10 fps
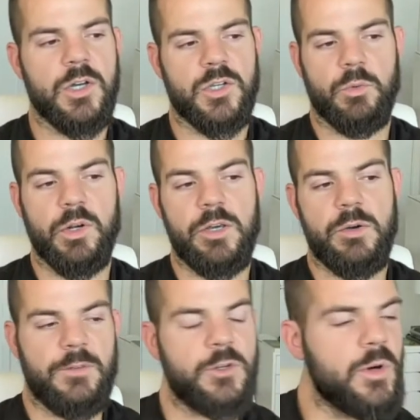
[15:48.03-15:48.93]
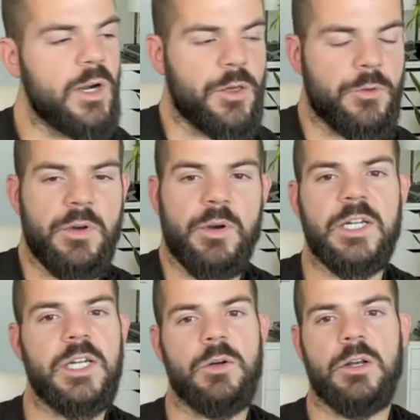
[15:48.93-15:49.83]
So really you have two out of the three
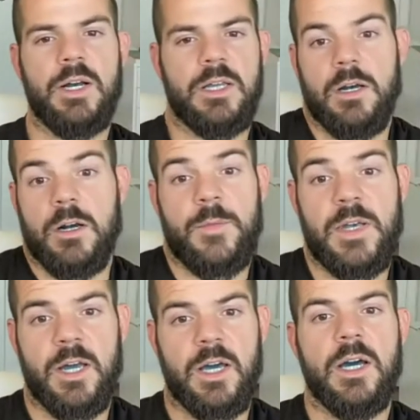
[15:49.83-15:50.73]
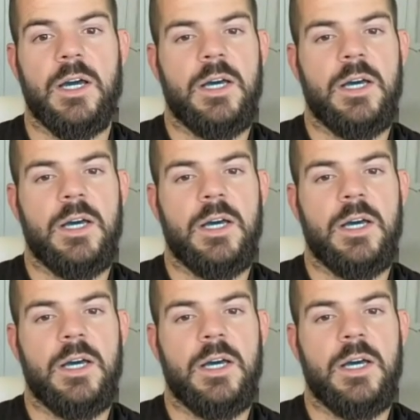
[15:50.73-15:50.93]
criteria right there. I mean, like